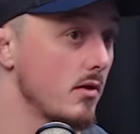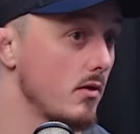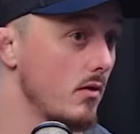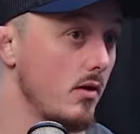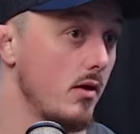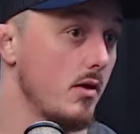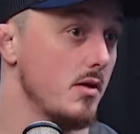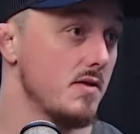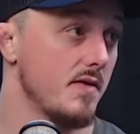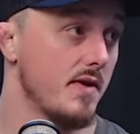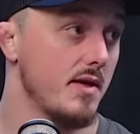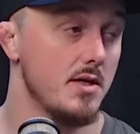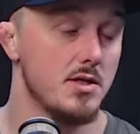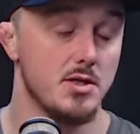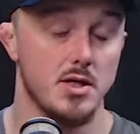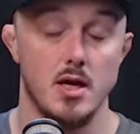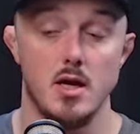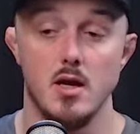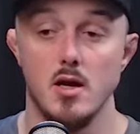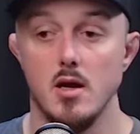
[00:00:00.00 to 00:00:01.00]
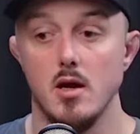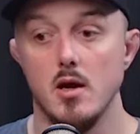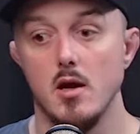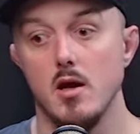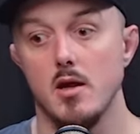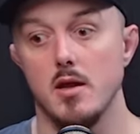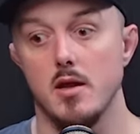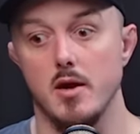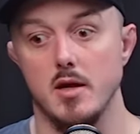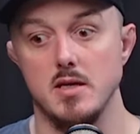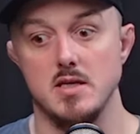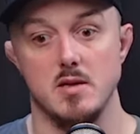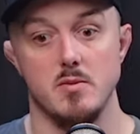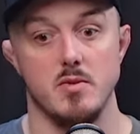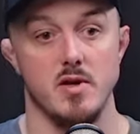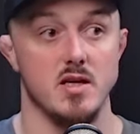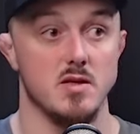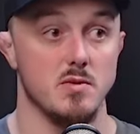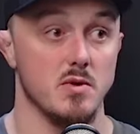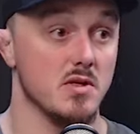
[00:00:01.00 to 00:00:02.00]
They've got loads of energy. The idea
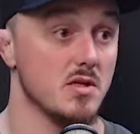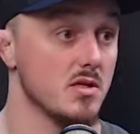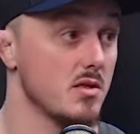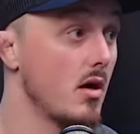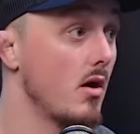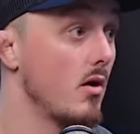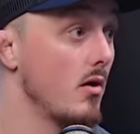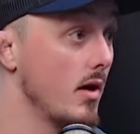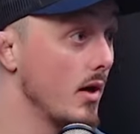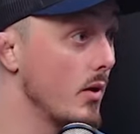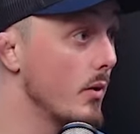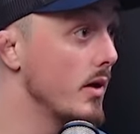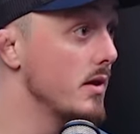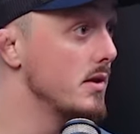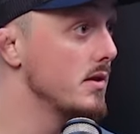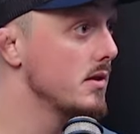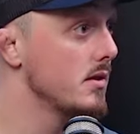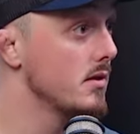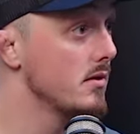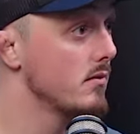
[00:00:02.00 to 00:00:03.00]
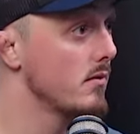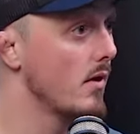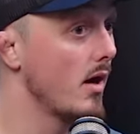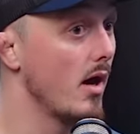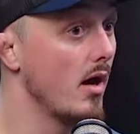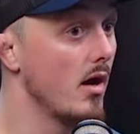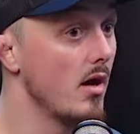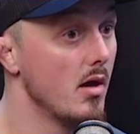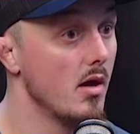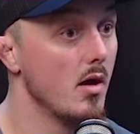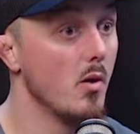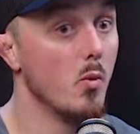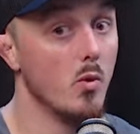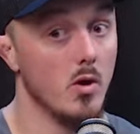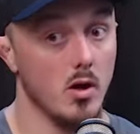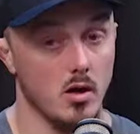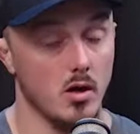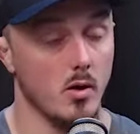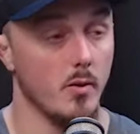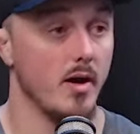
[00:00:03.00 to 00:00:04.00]
being is we start on liquids, right?
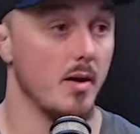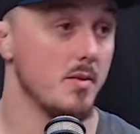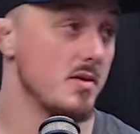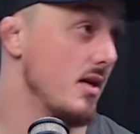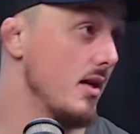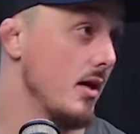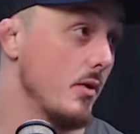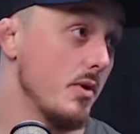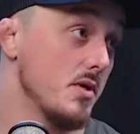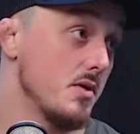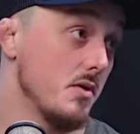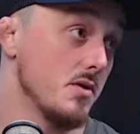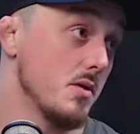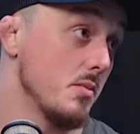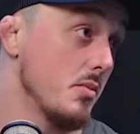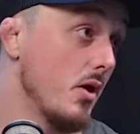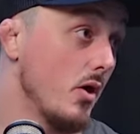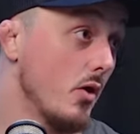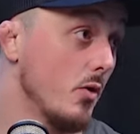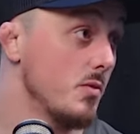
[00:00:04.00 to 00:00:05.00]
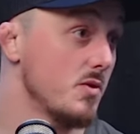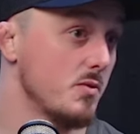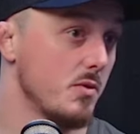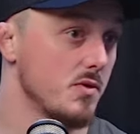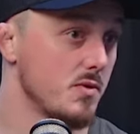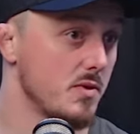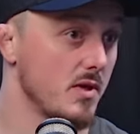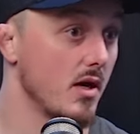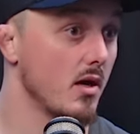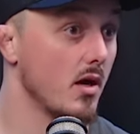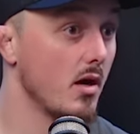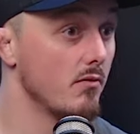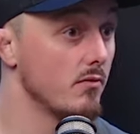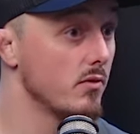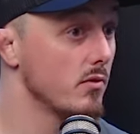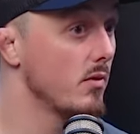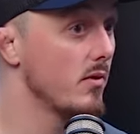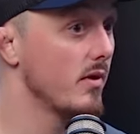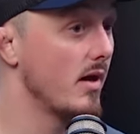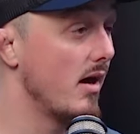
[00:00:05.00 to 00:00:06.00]
Work our way up to liquids onto pulps. Once we get
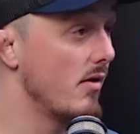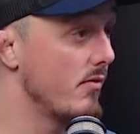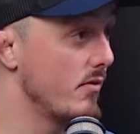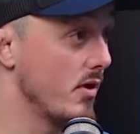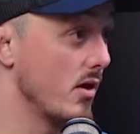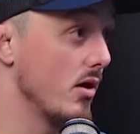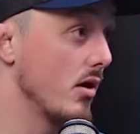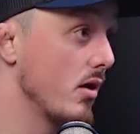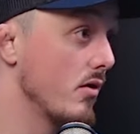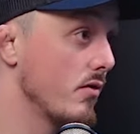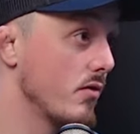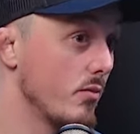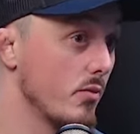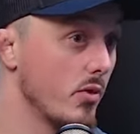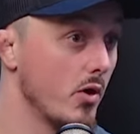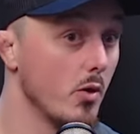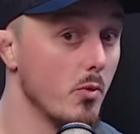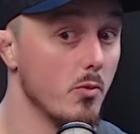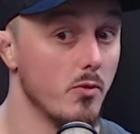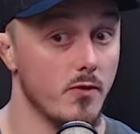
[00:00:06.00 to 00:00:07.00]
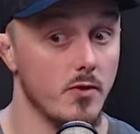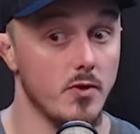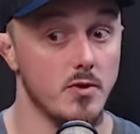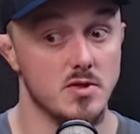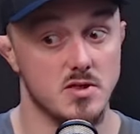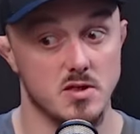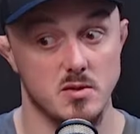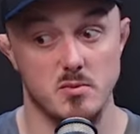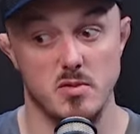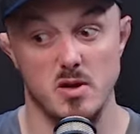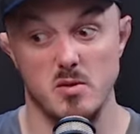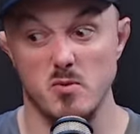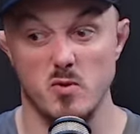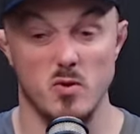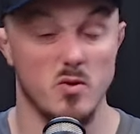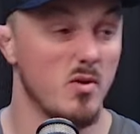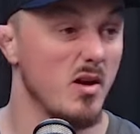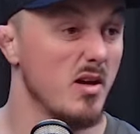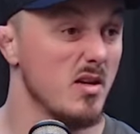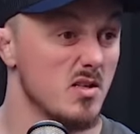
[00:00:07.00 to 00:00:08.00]
comfortable with that, if we can go from pulp foods to a bit
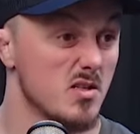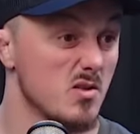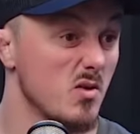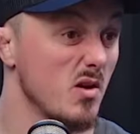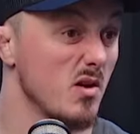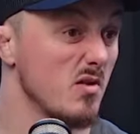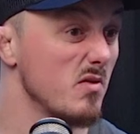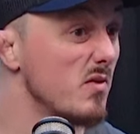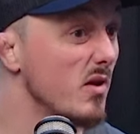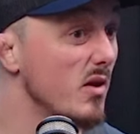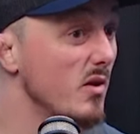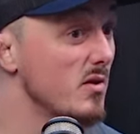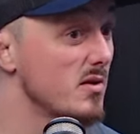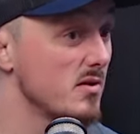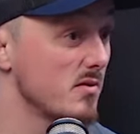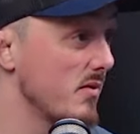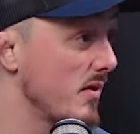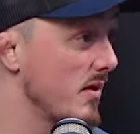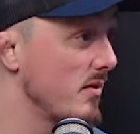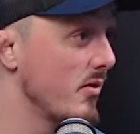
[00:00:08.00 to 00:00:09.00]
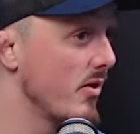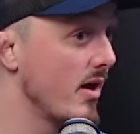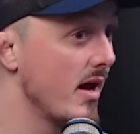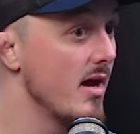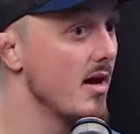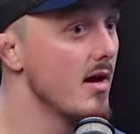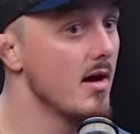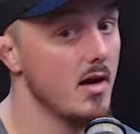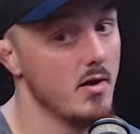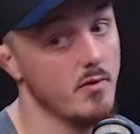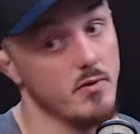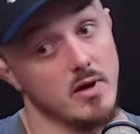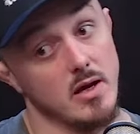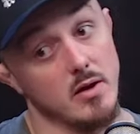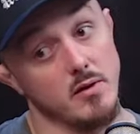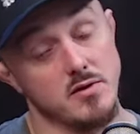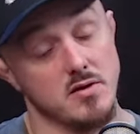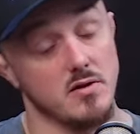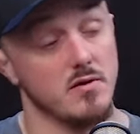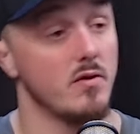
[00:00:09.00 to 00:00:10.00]
more like solid foods, then great. If we can get
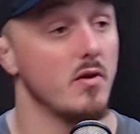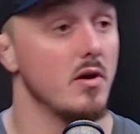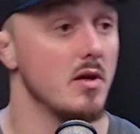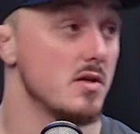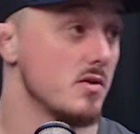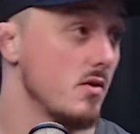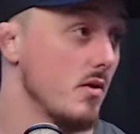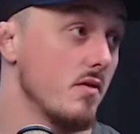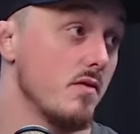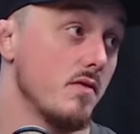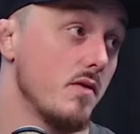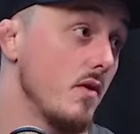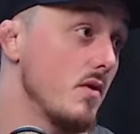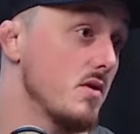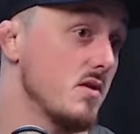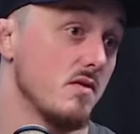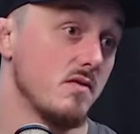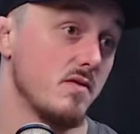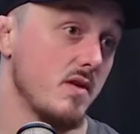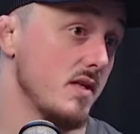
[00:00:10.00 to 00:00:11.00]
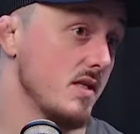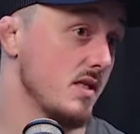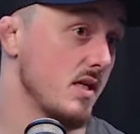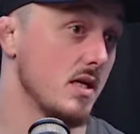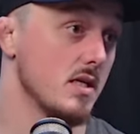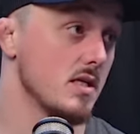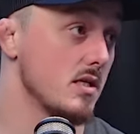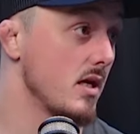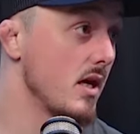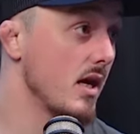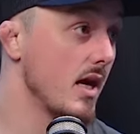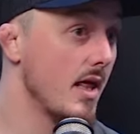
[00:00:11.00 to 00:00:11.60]
onto the fully solid foods, then fantastic.